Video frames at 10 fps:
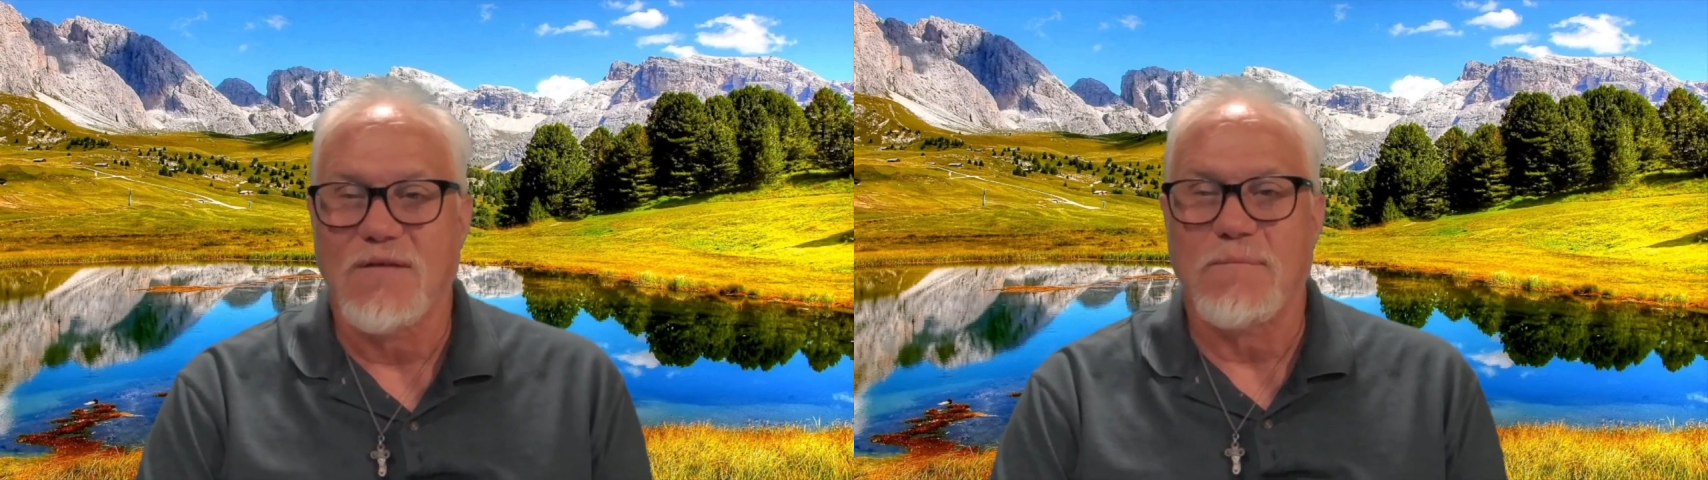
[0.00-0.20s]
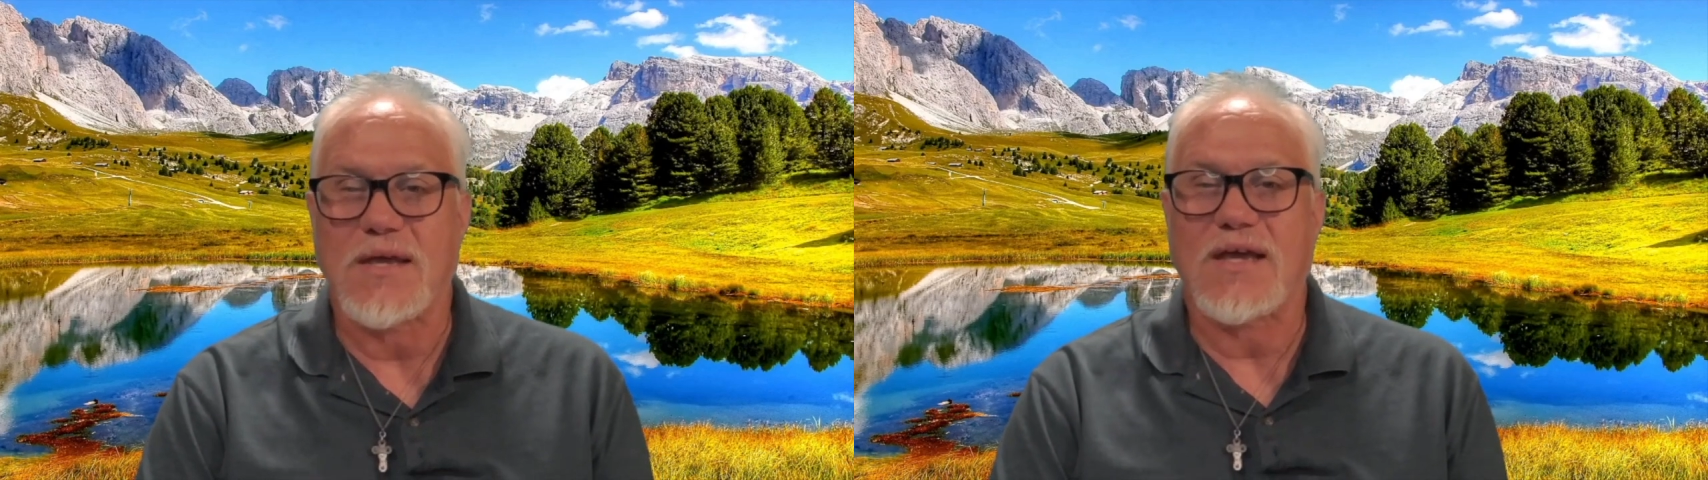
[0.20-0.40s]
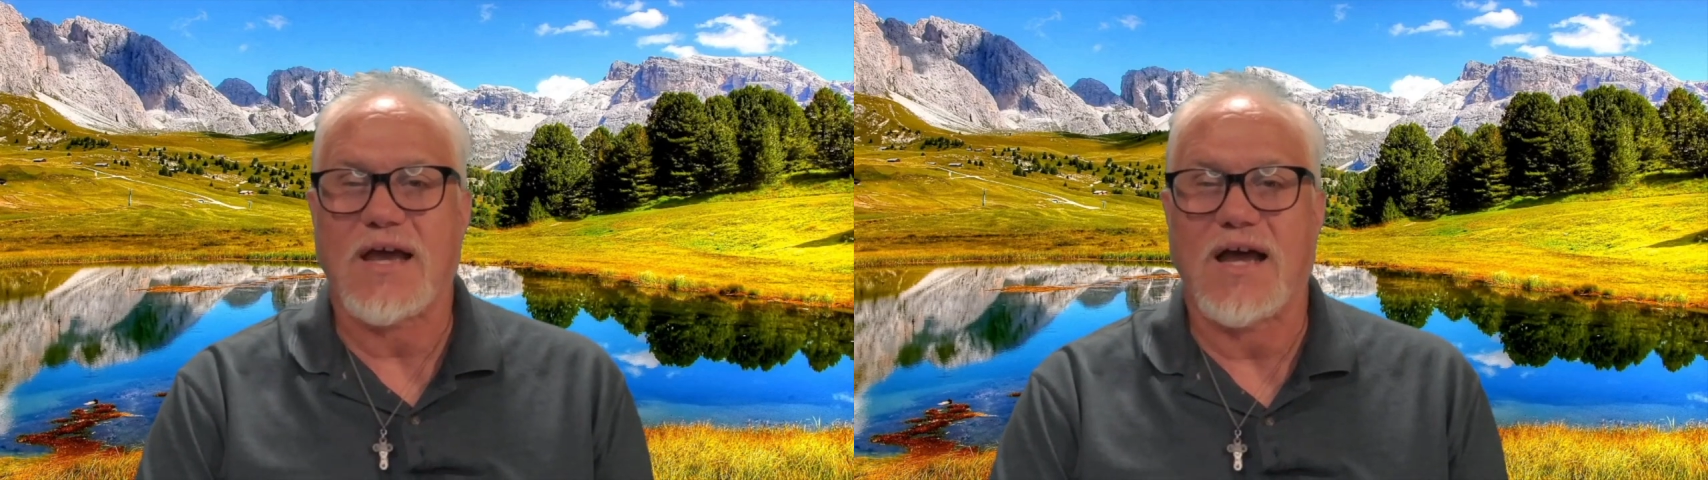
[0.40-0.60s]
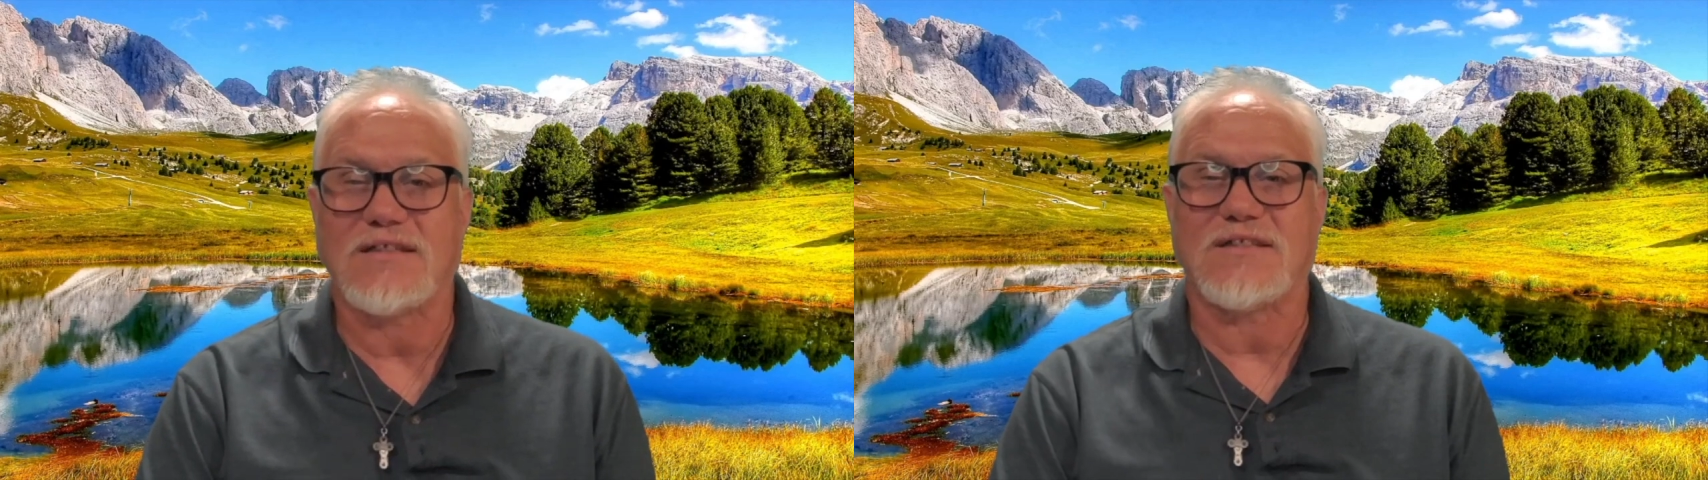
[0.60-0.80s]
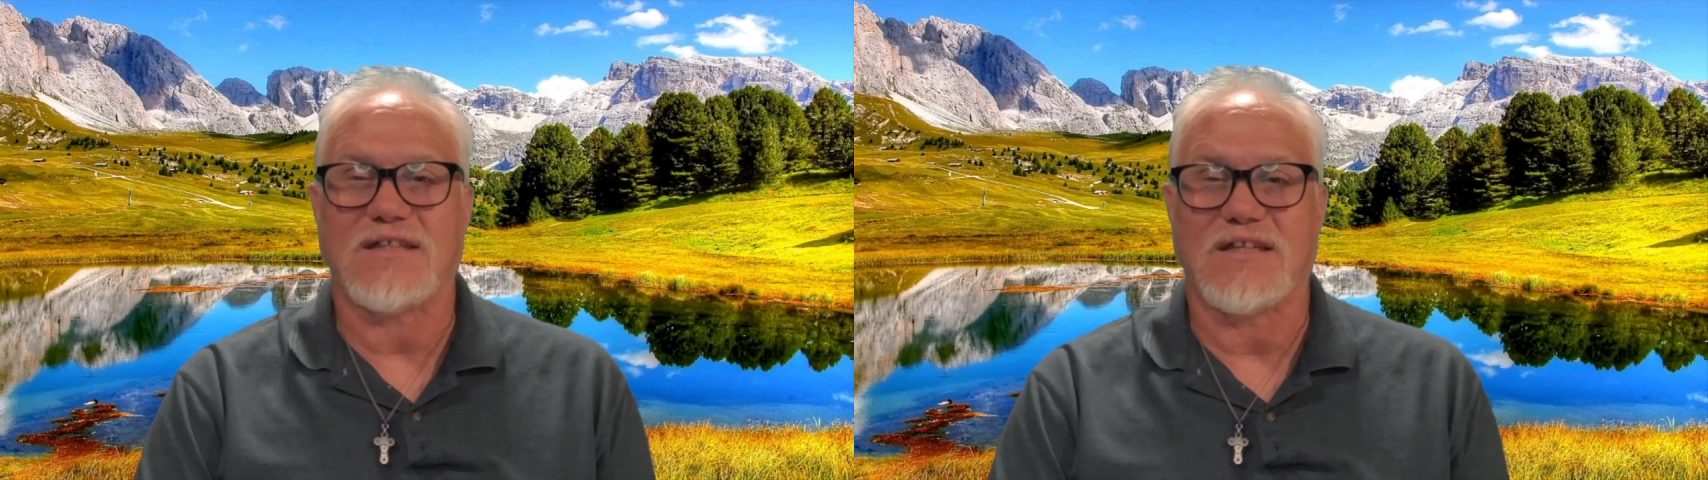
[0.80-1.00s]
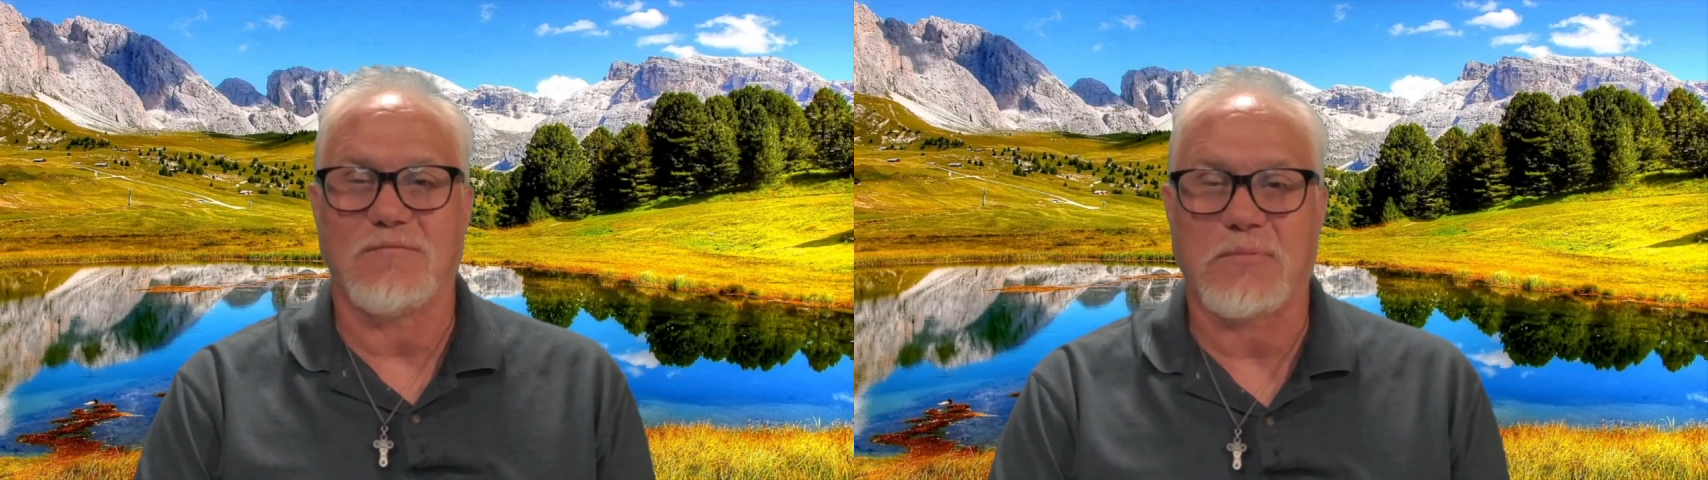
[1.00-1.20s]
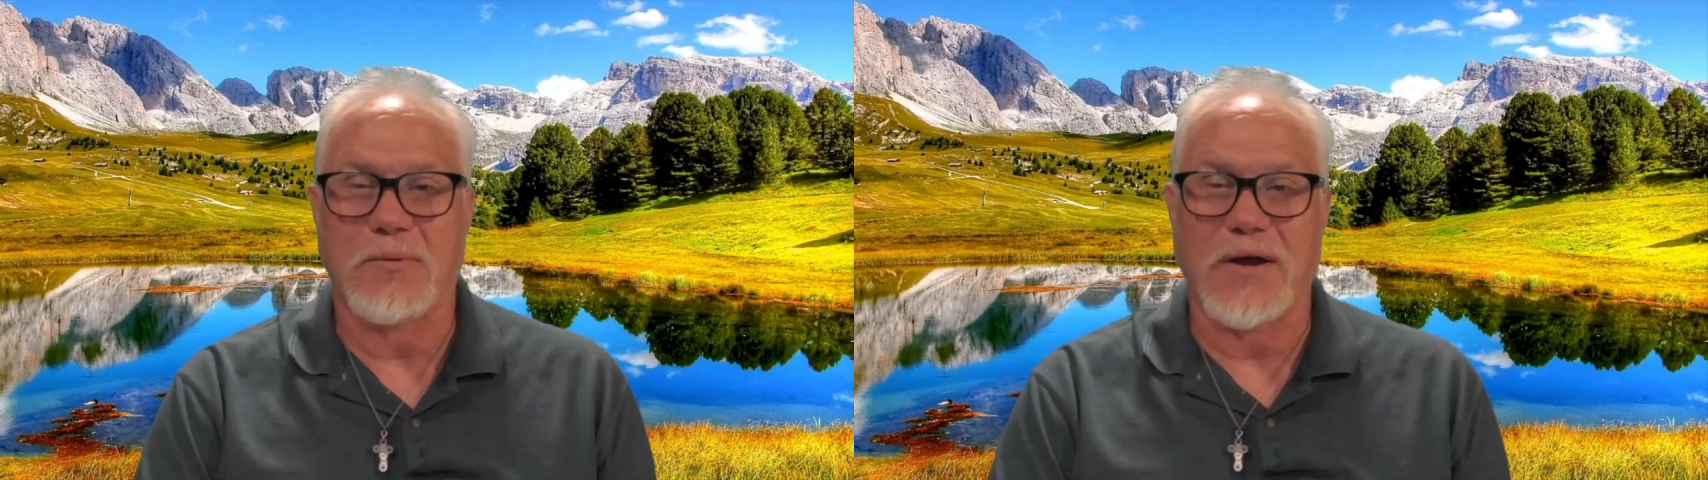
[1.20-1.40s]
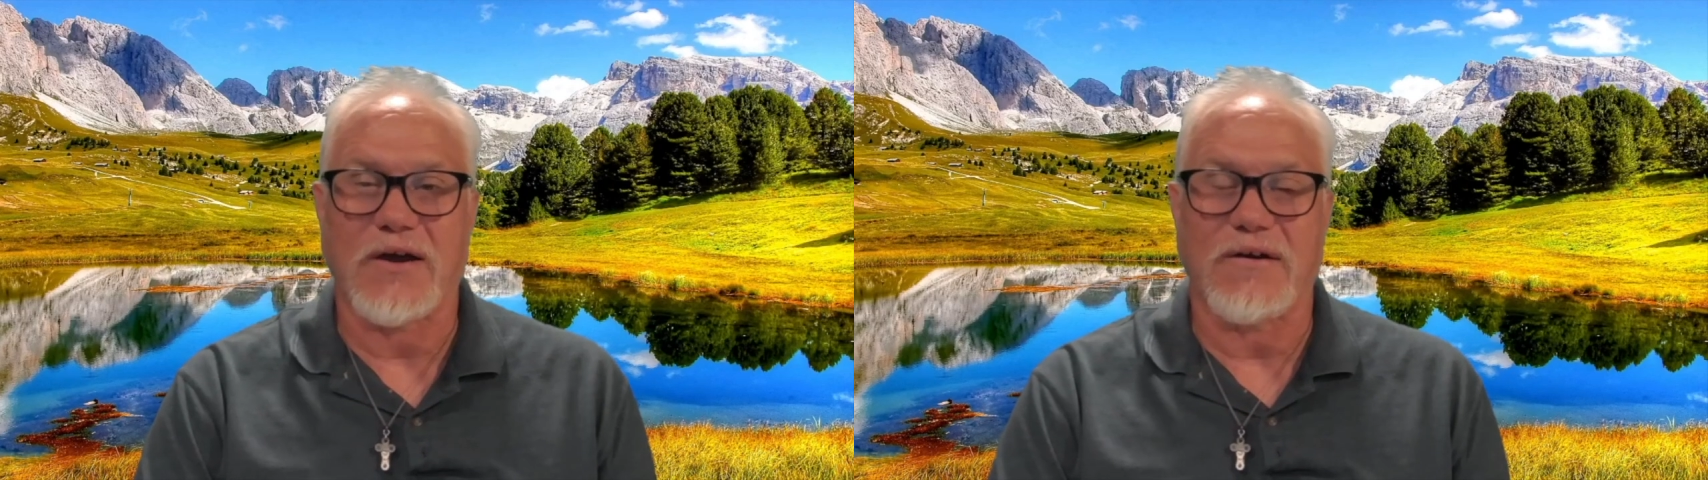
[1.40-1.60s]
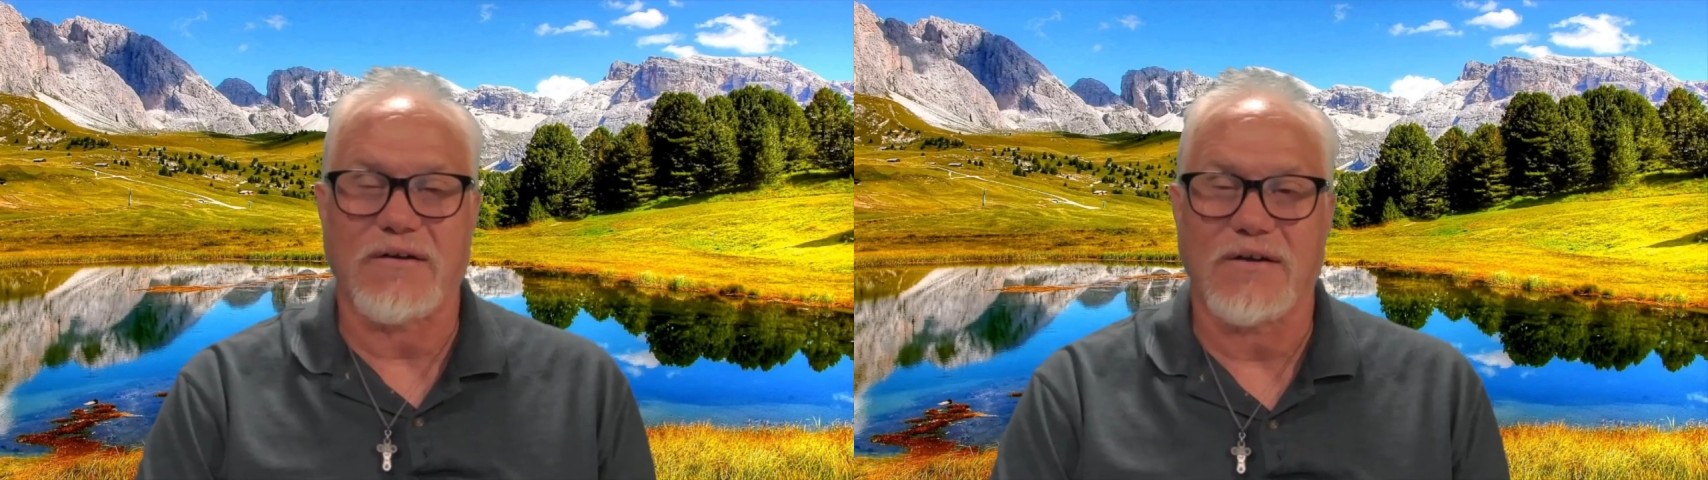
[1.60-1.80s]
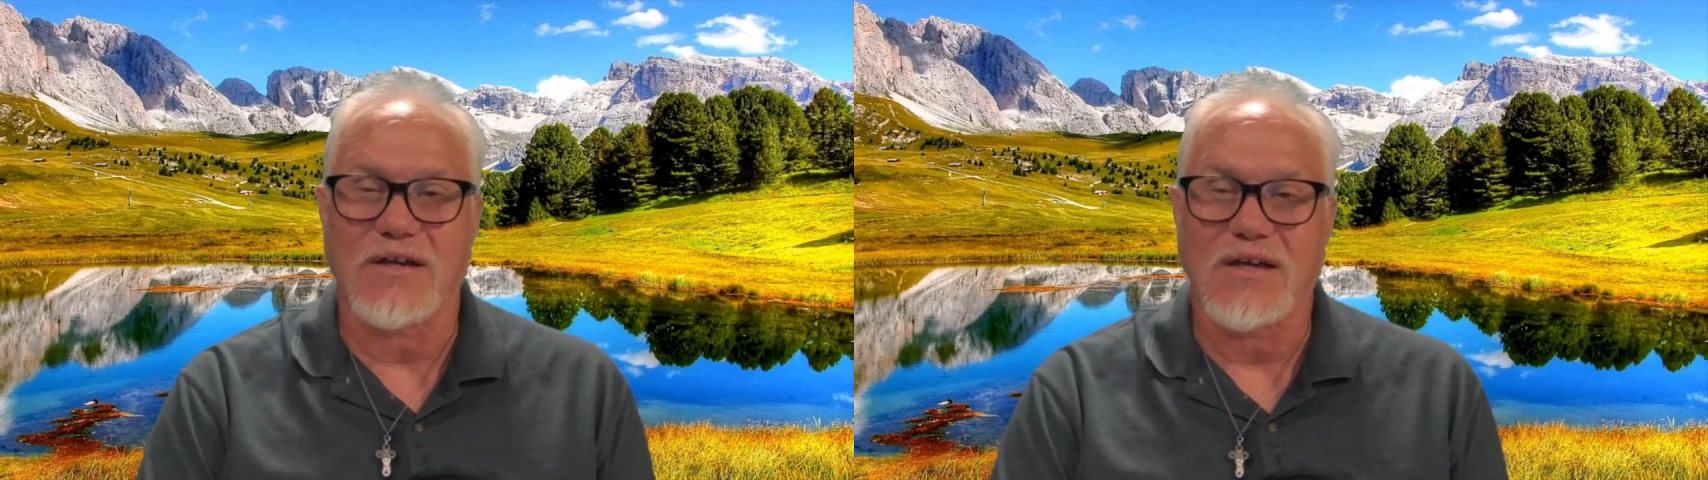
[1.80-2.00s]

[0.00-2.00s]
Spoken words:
Be constant in prayer.